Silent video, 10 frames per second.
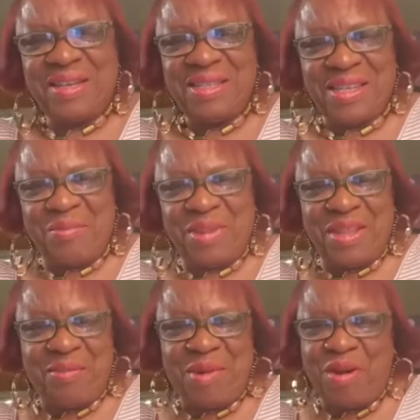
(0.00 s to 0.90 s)
Some of
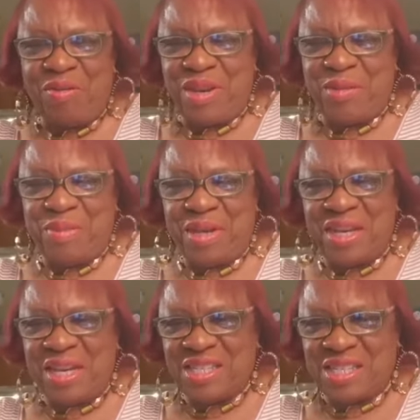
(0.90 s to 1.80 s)
them are already
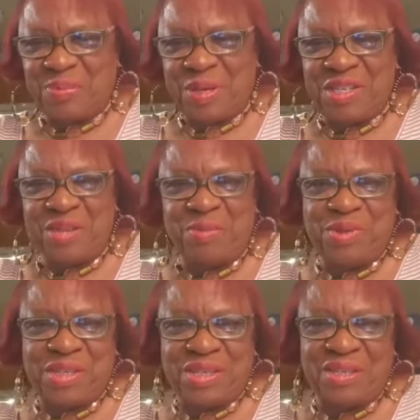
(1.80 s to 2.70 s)
millionaires, especially the
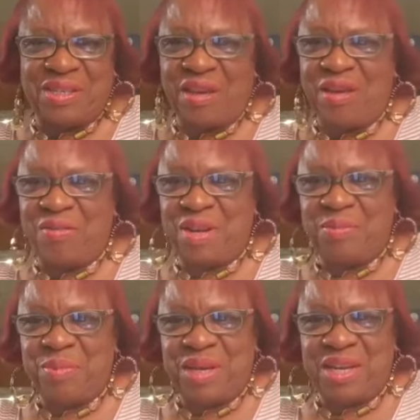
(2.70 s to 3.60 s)
musicians, they're already
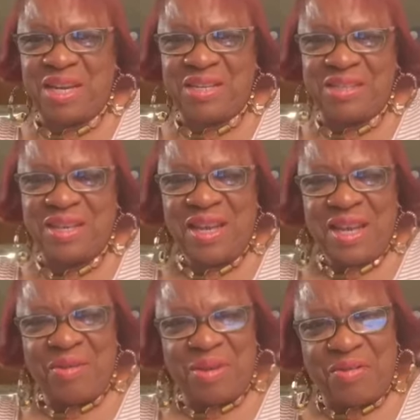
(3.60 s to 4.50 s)
millionaires.
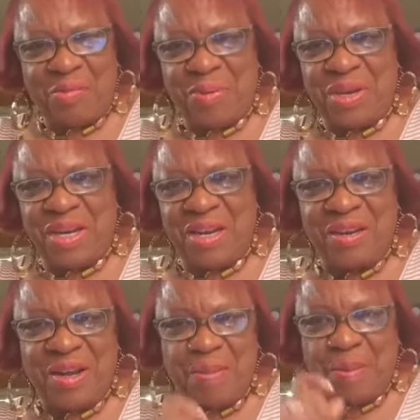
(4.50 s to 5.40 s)
And we have a billionaire
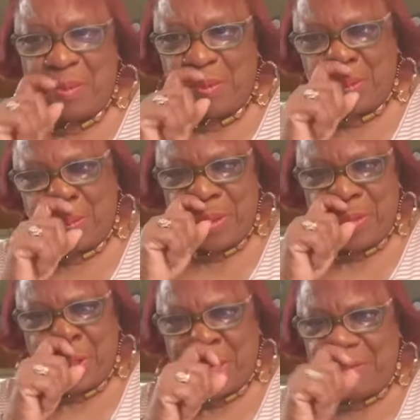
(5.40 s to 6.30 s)
couple, but
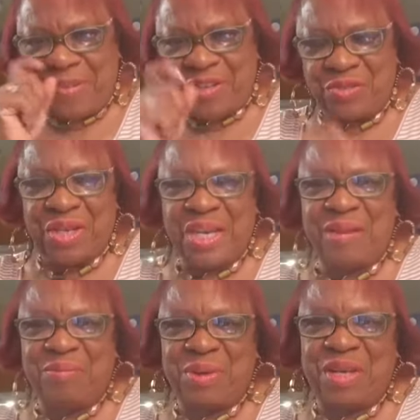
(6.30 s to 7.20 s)
we're not featuring that
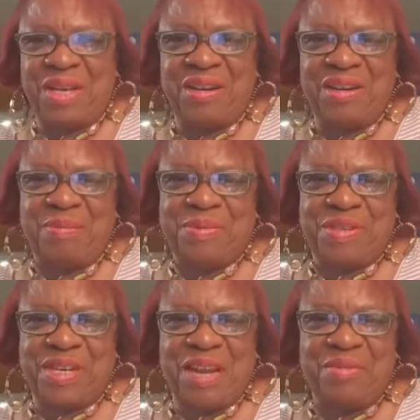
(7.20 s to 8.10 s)
billionaire couple
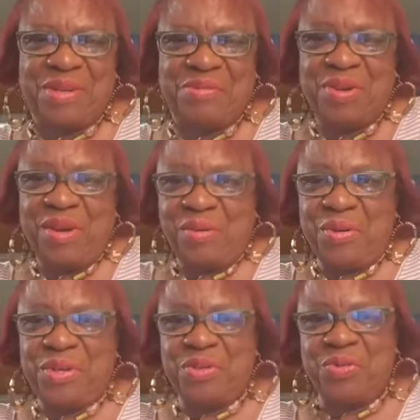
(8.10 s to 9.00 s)
tonight.
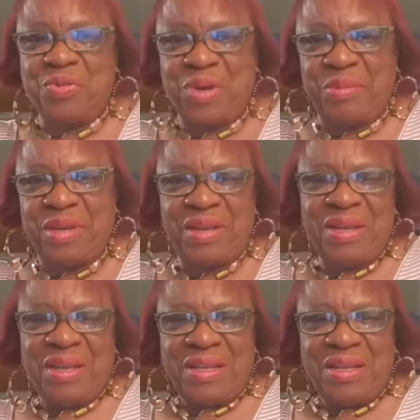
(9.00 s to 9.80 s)
We're doing women.